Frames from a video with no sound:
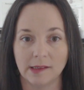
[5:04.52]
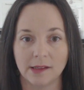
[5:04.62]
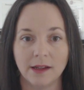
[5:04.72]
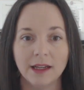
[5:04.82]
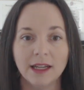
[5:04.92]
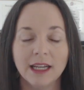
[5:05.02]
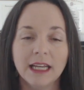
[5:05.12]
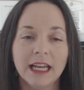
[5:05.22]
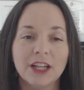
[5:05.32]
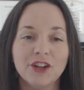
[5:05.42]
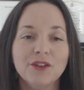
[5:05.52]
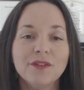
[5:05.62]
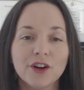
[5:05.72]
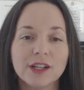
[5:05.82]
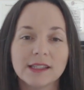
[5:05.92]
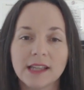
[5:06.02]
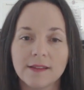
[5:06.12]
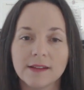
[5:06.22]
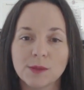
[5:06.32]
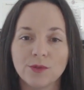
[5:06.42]
is. And you've heard us
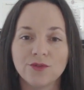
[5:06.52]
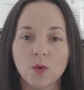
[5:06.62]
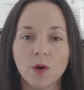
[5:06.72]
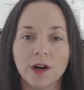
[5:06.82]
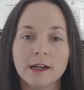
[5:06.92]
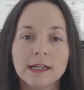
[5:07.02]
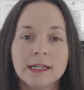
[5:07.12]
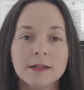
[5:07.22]
say this before.